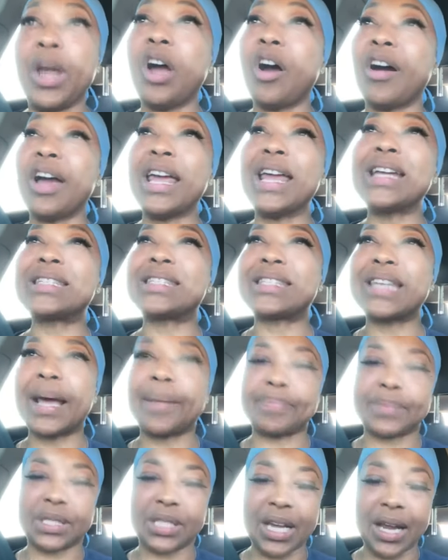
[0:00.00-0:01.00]
We are in
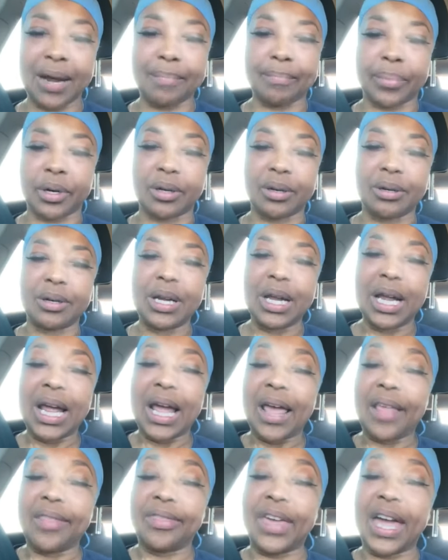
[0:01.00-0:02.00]
September.
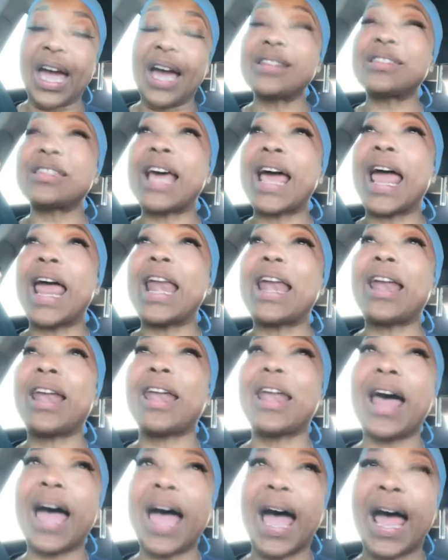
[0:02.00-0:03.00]
There's a
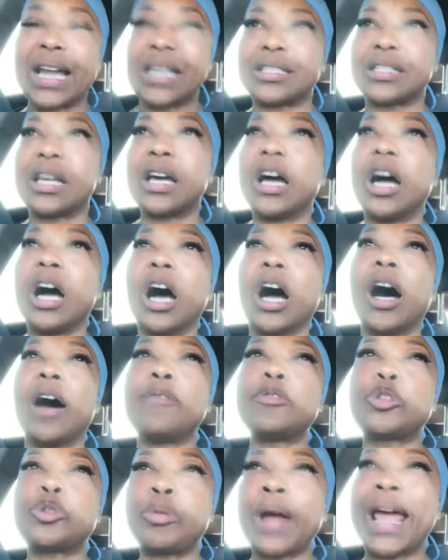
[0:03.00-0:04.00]
lot
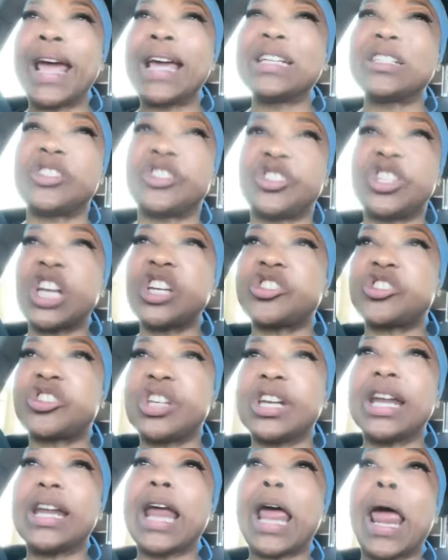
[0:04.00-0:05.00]
of
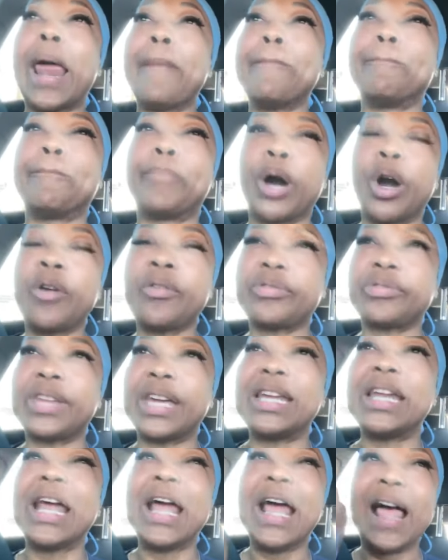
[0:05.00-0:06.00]
transitioning and
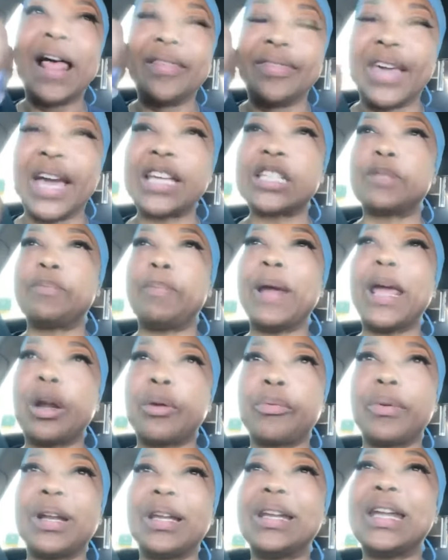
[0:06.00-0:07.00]
birthing that's
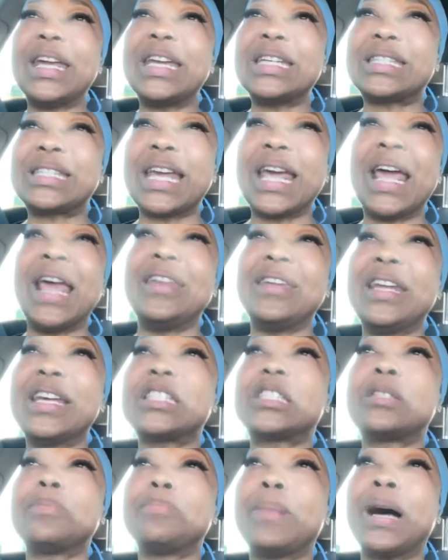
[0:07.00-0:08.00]
being released in
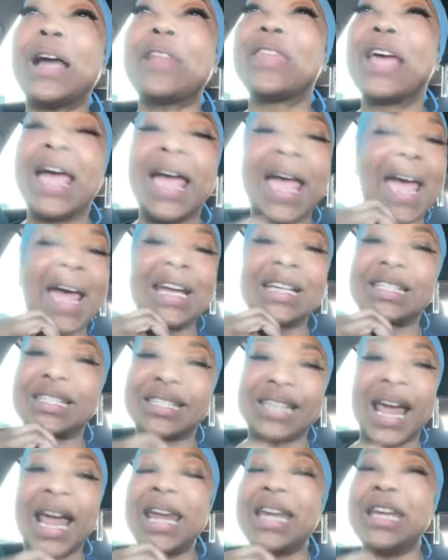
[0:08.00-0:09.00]
this month. And
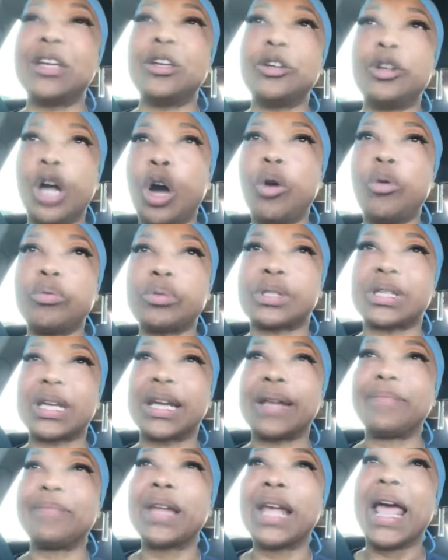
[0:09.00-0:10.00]
Satan knows
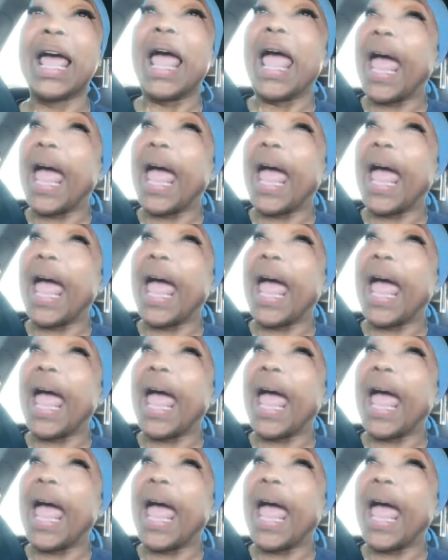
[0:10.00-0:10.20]
it.